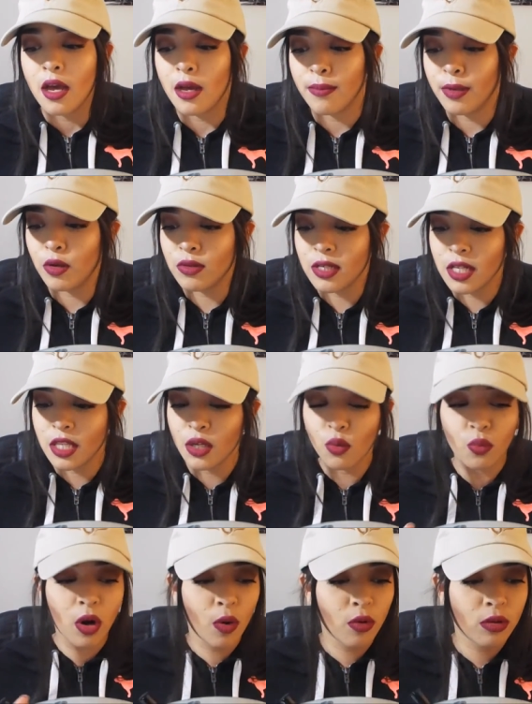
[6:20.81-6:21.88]
There was nothing
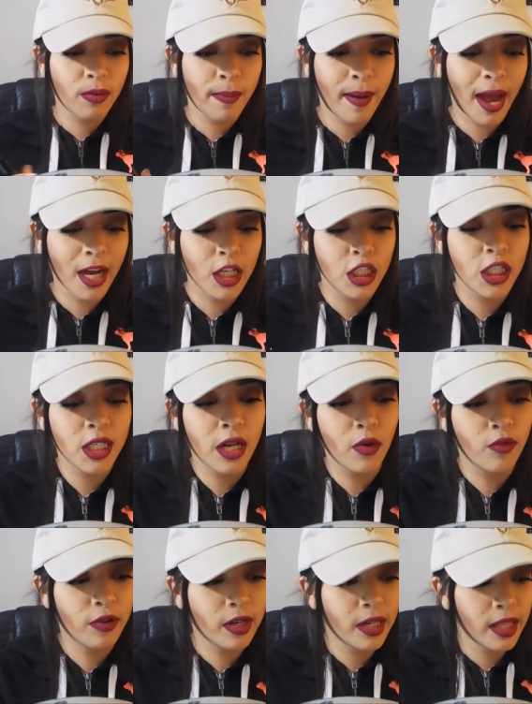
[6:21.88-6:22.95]
wrong with my packaging.
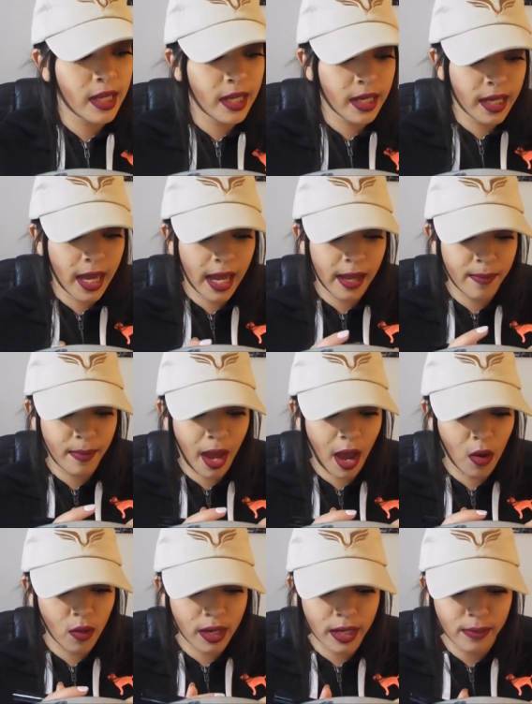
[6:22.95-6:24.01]
Everything came
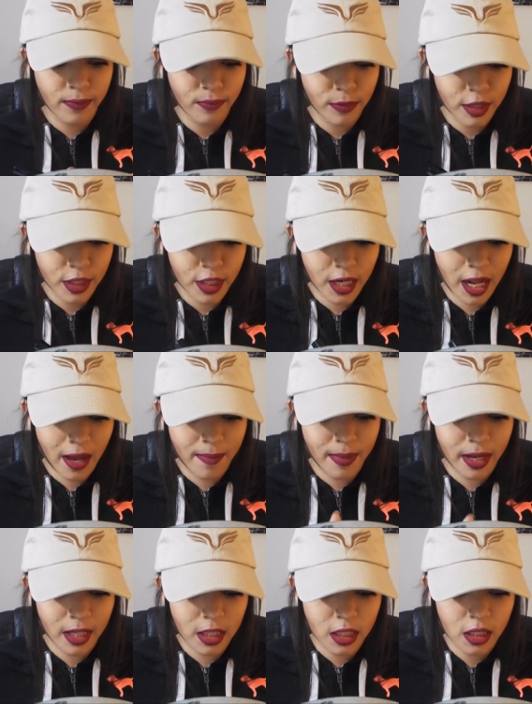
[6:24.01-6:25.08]
how it should have been,
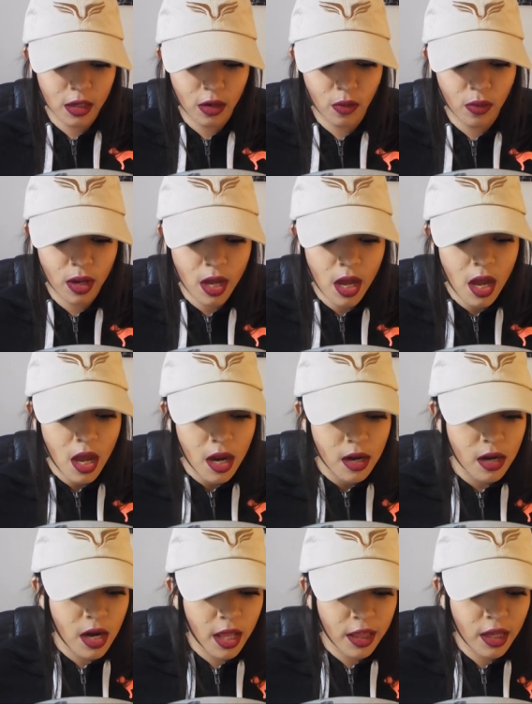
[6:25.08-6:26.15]
so
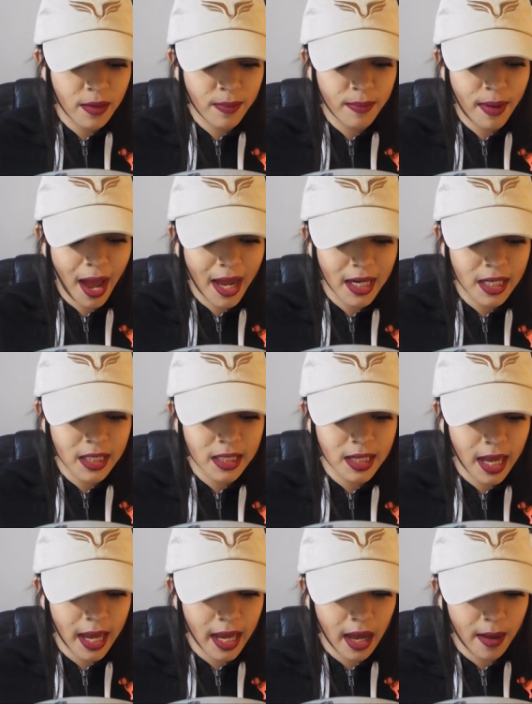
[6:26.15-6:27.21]
nothing bad to
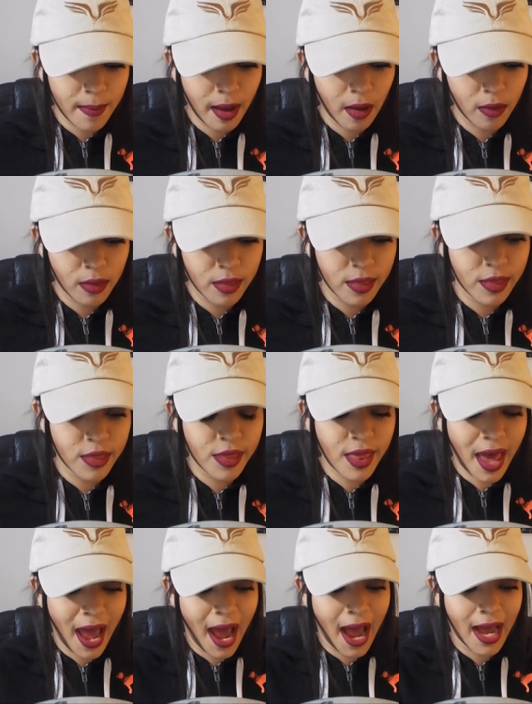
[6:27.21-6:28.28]
say about
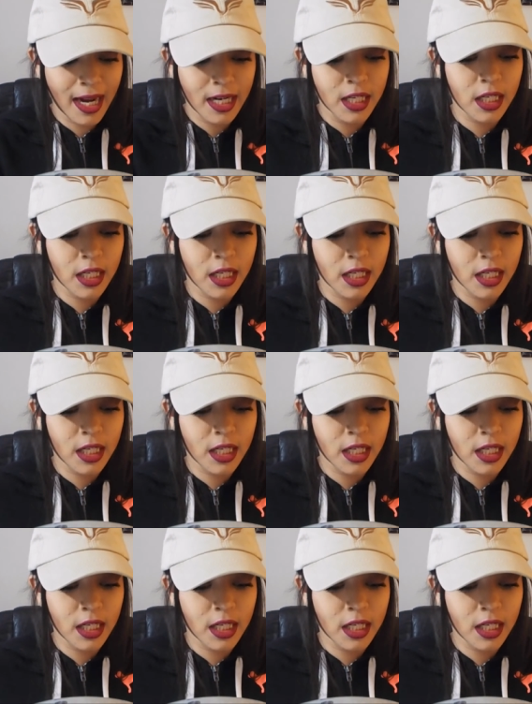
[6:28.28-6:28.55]
that.